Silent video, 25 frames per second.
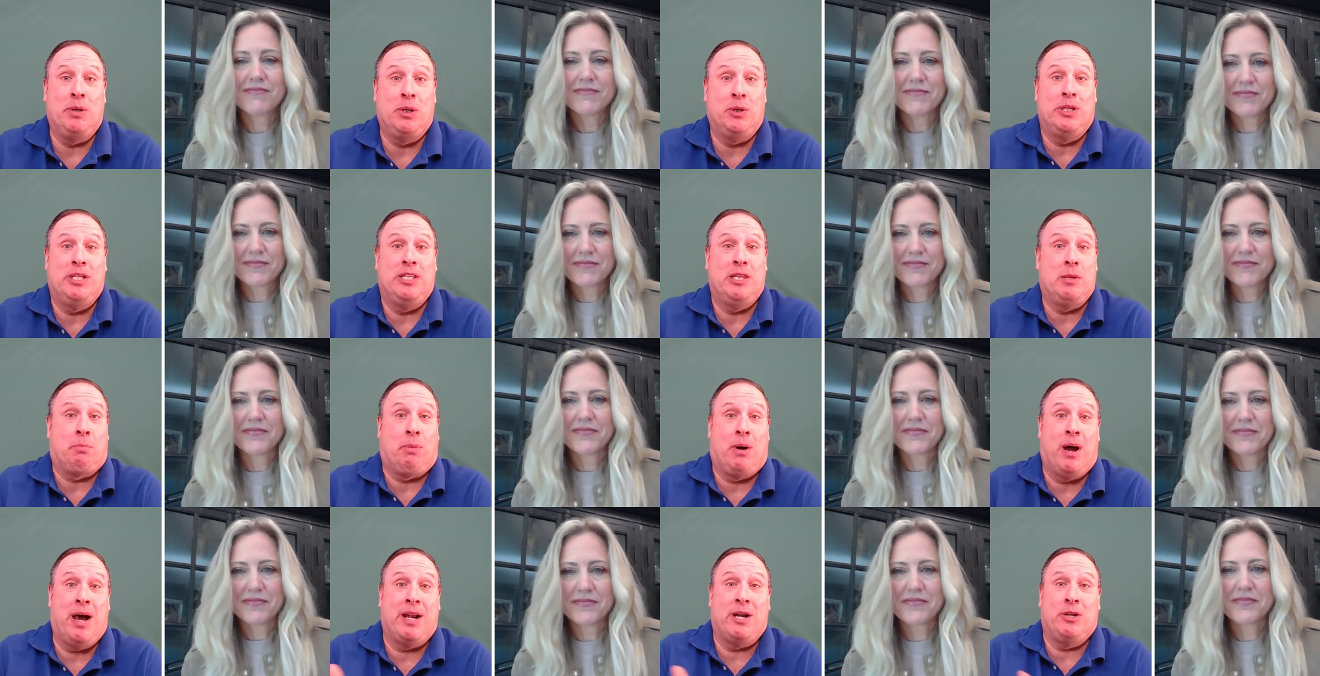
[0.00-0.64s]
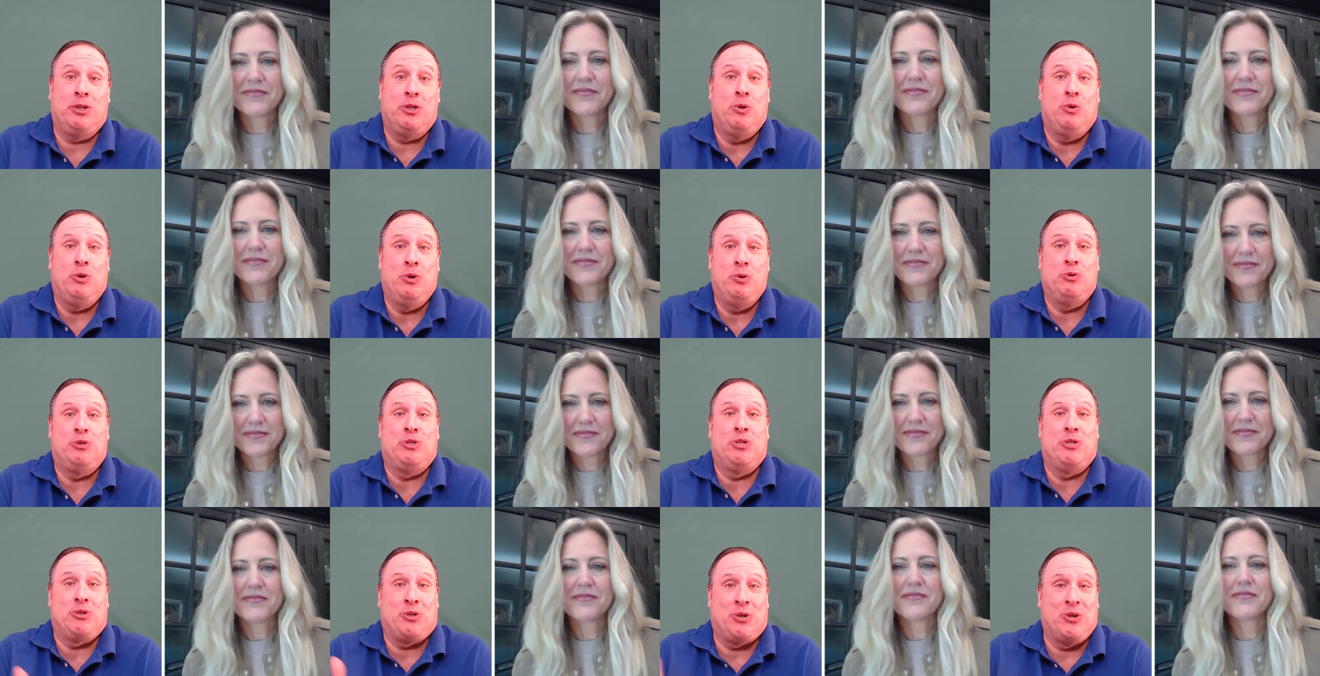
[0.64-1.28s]
Speaker 1: building the product you
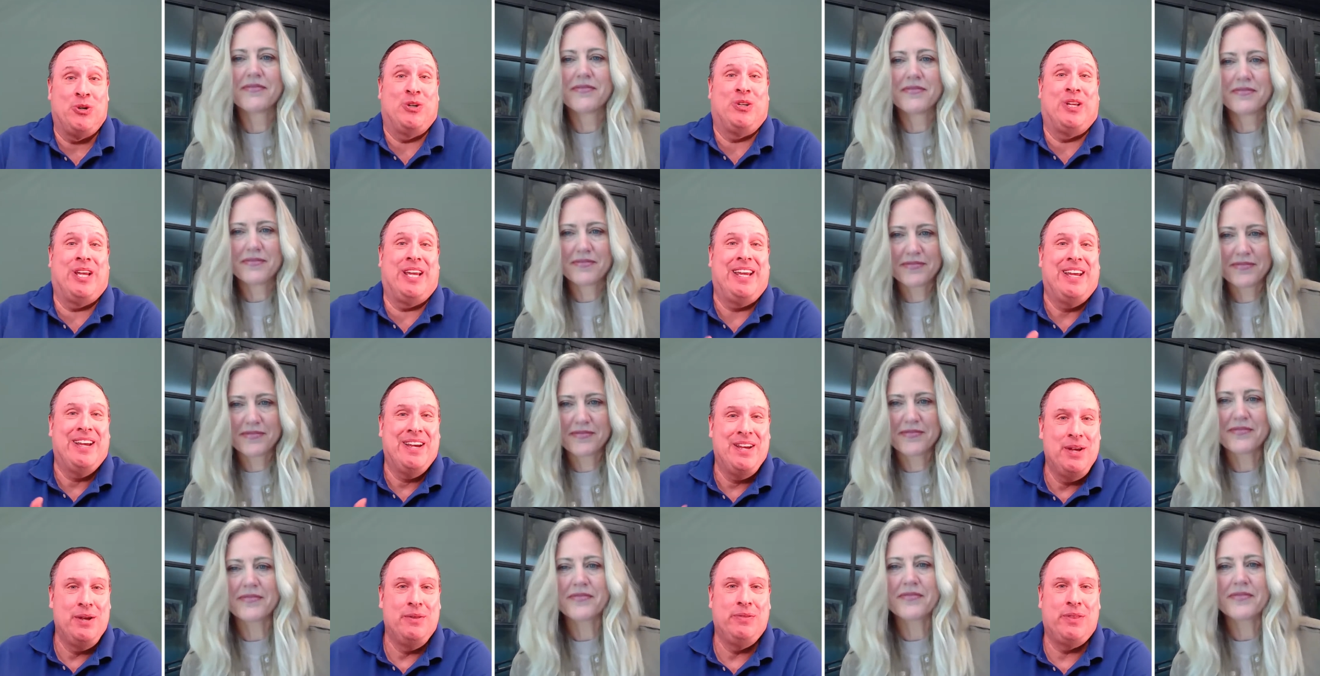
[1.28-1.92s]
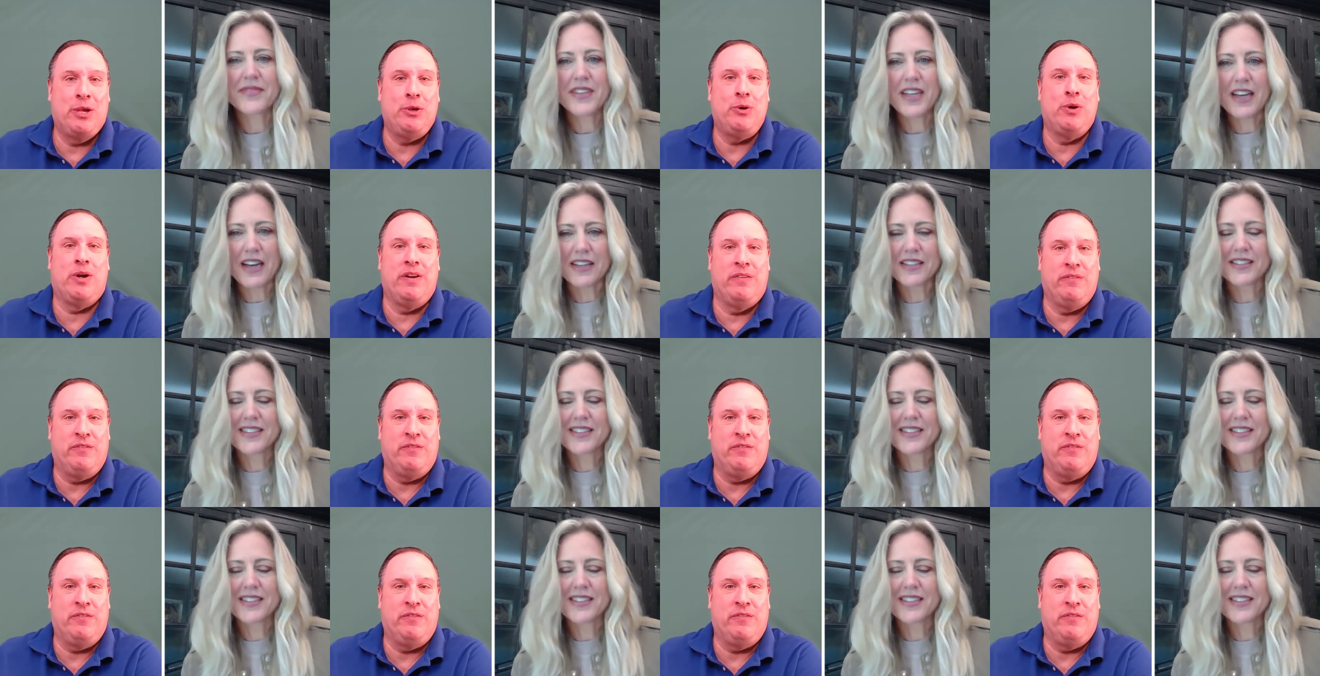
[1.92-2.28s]
use internally that yes.